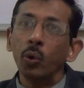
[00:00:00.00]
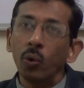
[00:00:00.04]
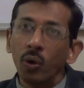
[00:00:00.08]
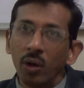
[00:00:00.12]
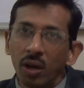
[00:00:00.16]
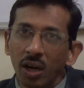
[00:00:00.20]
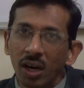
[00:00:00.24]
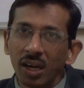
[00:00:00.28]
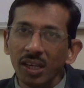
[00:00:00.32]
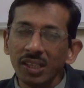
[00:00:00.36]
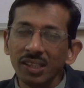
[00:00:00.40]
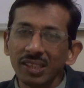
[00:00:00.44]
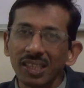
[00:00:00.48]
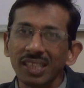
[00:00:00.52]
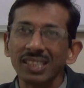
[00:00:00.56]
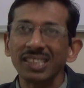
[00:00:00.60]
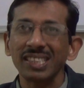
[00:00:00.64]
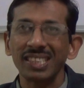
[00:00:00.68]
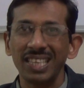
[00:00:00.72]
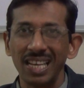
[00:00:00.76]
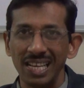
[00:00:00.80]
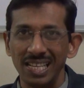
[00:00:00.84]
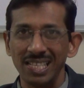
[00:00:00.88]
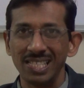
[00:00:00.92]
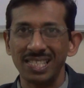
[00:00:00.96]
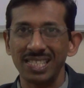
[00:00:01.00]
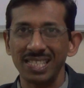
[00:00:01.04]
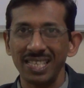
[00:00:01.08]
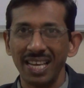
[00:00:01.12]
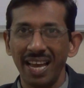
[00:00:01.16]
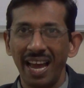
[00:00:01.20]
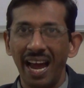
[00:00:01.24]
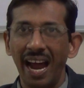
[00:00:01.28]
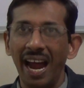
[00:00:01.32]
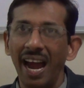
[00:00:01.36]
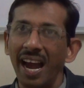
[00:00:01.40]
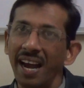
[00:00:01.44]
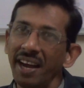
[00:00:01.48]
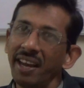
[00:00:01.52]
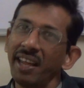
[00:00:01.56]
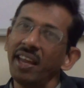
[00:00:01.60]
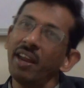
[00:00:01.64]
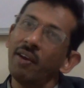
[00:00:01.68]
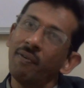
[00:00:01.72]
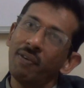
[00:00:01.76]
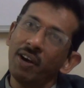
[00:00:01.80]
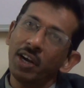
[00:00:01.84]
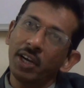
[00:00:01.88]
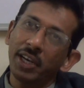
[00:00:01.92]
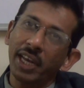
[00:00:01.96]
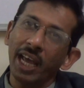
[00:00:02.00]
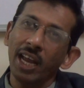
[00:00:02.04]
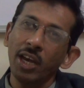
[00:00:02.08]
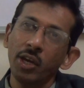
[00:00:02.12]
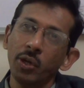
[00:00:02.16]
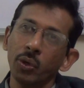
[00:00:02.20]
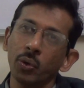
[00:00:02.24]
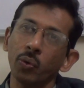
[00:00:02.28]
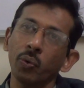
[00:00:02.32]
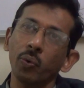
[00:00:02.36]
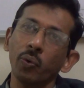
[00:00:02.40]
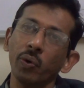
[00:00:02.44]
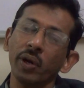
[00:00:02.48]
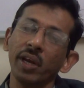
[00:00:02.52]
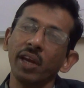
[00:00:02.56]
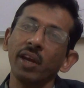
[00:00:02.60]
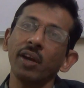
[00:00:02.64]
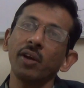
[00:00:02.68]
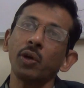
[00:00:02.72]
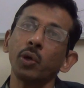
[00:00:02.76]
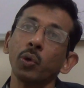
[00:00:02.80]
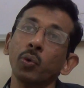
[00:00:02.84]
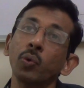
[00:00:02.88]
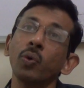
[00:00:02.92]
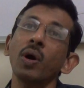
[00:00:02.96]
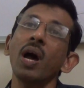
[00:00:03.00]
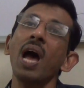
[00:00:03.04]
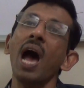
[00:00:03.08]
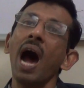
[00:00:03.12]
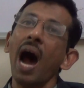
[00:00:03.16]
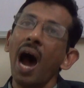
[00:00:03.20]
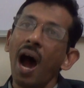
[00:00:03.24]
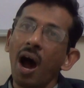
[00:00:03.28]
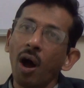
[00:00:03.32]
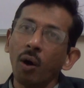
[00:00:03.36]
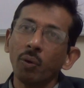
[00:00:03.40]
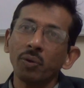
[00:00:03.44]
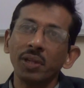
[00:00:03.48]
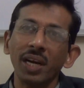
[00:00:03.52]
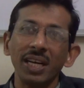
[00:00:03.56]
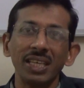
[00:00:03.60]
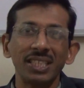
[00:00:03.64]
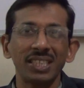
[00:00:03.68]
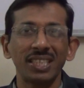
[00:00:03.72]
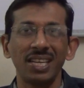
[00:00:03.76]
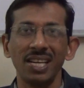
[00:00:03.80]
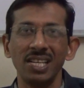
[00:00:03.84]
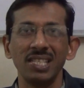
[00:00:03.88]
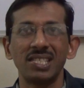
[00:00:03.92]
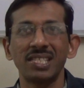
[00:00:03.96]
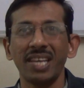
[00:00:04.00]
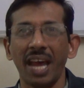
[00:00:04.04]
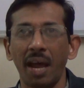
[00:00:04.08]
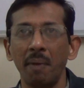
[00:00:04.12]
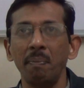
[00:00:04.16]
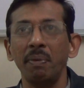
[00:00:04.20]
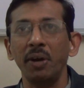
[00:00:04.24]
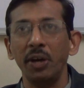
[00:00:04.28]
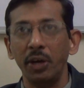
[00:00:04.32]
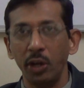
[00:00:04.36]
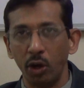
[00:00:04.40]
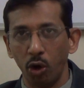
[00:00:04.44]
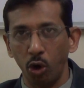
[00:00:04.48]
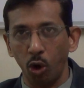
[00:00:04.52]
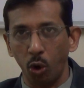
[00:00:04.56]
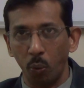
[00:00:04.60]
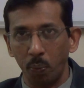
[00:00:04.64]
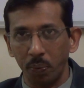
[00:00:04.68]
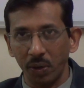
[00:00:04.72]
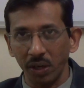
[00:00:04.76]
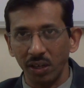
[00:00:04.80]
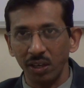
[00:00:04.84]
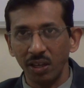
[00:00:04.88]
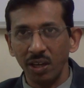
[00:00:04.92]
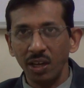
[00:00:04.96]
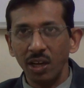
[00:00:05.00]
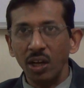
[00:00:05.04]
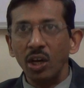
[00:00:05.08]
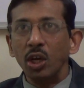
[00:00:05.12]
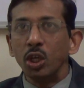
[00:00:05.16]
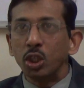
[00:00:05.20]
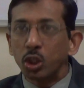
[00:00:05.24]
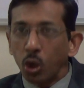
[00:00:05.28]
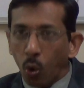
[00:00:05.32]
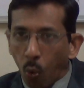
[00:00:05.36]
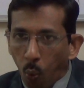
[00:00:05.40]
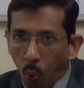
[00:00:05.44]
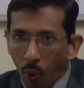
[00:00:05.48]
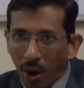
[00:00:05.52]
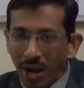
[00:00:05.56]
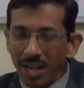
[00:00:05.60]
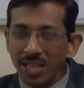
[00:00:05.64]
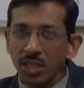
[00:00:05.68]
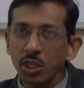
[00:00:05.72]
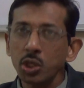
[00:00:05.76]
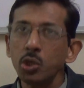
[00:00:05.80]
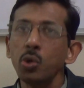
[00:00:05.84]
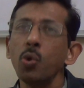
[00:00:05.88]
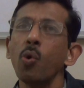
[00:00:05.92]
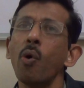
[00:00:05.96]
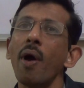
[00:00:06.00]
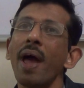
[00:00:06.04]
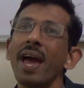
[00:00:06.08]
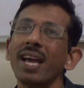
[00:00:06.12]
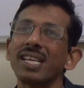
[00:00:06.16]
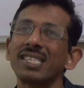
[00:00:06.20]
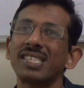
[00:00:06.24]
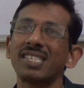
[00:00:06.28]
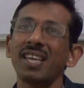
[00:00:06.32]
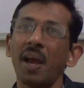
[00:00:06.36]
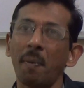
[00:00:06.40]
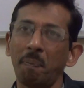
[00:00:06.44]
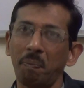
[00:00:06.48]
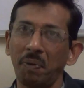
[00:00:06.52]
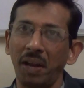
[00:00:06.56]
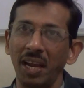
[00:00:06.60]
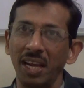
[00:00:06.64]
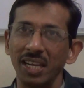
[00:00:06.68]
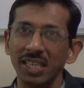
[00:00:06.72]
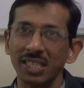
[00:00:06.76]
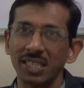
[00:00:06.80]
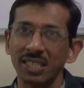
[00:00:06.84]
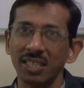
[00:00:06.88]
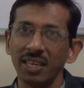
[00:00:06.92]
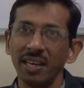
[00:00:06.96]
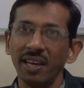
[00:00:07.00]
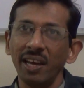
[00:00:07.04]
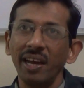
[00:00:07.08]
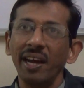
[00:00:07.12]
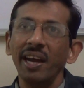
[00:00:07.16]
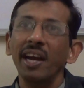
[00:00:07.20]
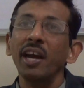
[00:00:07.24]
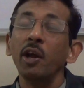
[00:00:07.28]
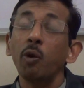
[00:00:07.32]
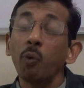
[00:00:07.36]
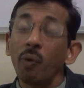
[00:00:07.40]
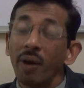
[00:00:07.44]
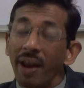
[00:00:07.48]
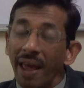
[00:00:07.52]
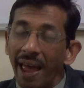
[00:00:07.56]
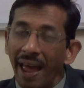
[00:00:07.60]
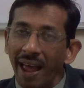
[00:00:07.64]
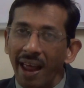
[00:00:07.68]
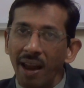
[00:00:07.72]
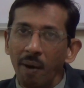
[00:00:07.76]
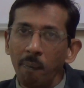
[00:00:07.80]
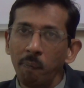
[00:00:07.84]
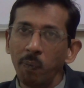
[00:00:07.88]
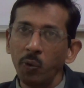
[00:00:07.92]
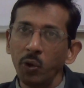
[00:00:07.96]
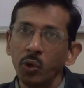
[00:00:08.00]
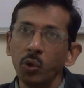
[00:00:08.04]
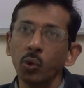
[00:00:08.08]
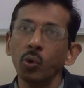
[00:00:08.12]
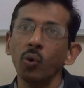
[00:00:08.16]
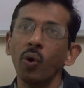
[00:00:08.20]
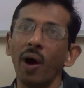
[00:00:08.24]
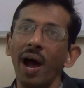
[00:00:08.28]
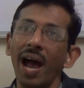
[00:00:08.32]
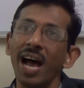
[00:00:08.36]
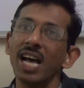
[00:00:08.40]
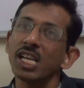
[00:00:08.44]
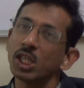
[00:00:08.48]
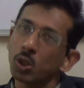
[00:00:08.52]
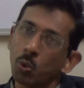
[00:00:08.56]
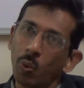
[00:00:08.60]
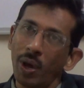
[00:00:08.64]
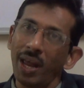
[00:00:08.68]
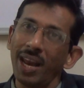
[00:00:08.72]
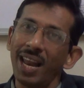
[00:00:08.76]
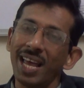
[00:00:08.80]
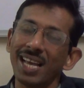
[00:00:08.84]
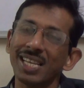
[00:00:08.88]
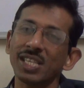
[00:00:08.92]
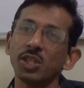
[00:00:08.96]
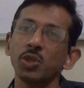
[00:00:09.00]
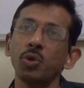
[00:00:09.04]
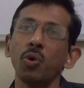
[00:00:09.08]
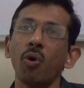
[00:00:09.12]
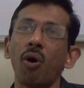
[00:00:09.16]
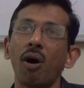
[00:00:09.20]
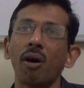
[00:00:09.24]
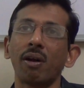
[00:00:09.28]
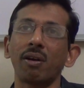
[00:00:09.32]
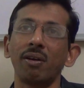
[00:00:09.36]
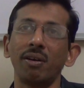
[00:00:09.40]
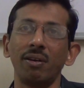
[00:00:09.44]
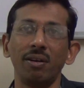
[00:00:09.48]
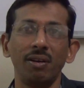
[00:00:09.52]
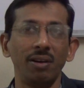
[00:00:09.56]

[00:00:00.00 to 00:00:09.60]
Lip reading: learn the skills, and he will tell you to how that skills can be developed. So once you accept things, it will help you as well as your